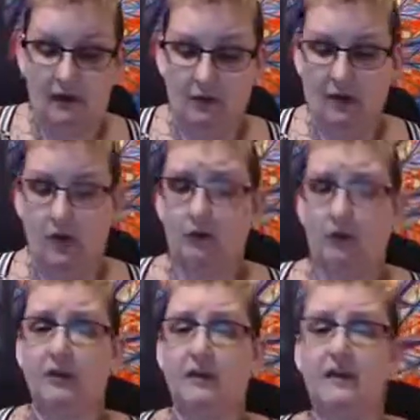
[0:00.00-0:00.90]
But you
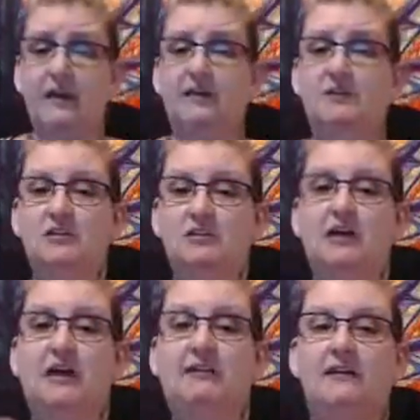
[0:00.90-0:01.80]
really need to
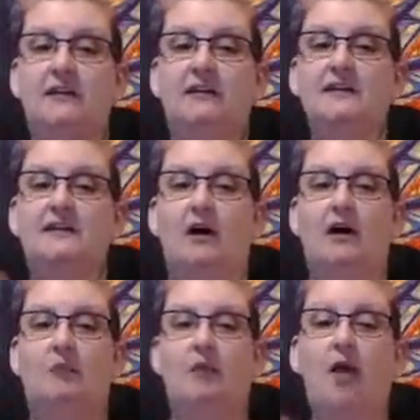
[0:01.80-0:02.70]
get this
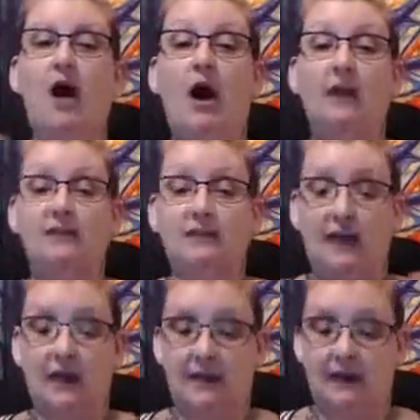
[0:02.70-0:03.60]
unblocked
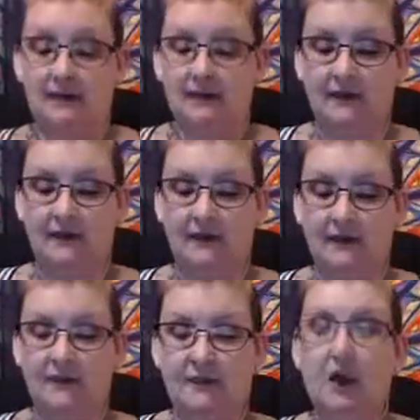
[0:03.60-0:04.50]
and
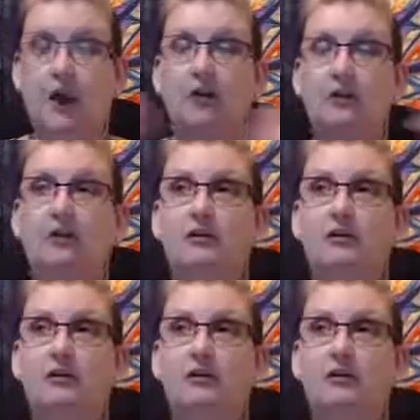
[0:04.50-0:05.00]
start